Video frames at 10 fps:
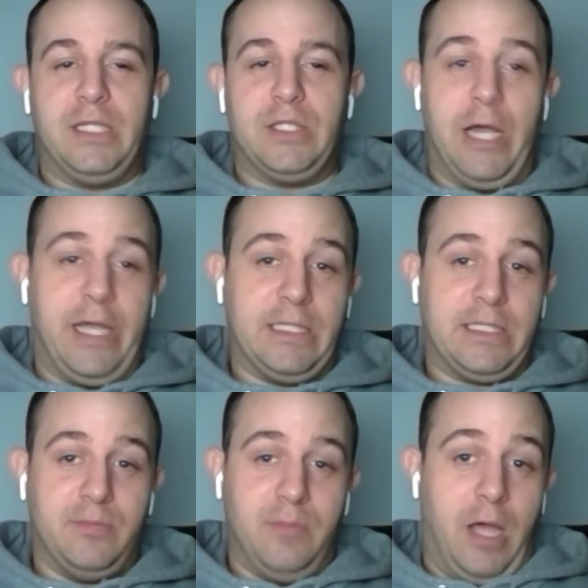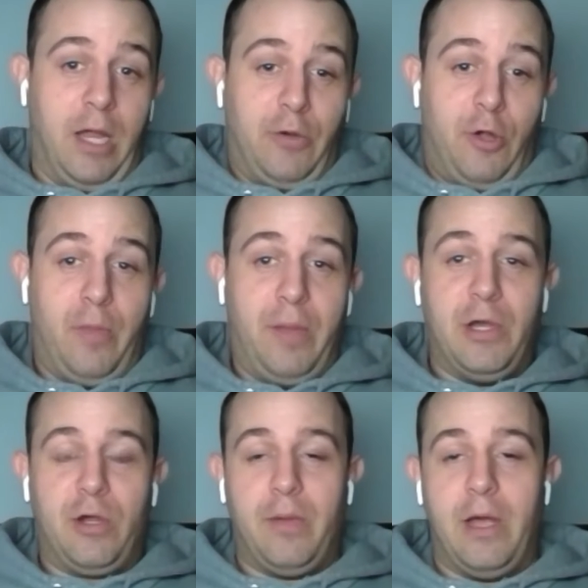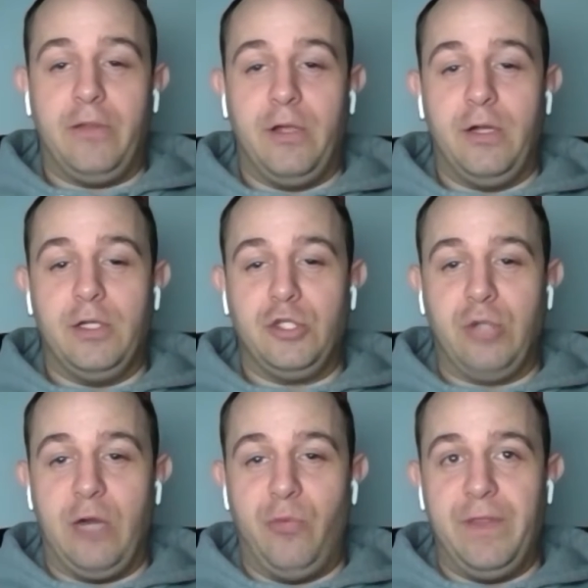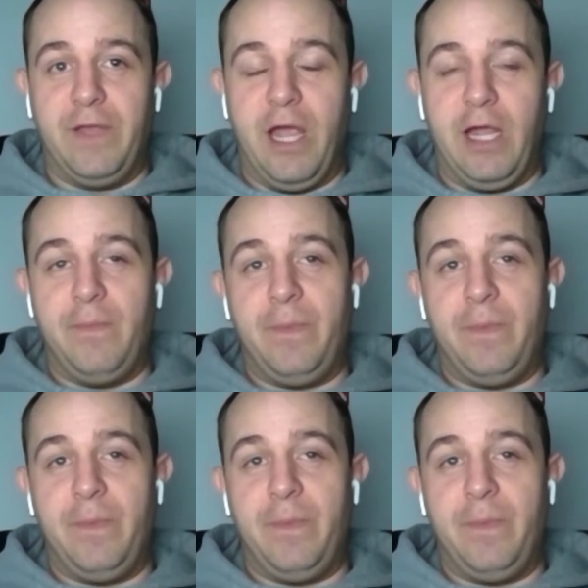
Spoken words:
So I guess, I don't know, maybe they'll come out there and try to win the game.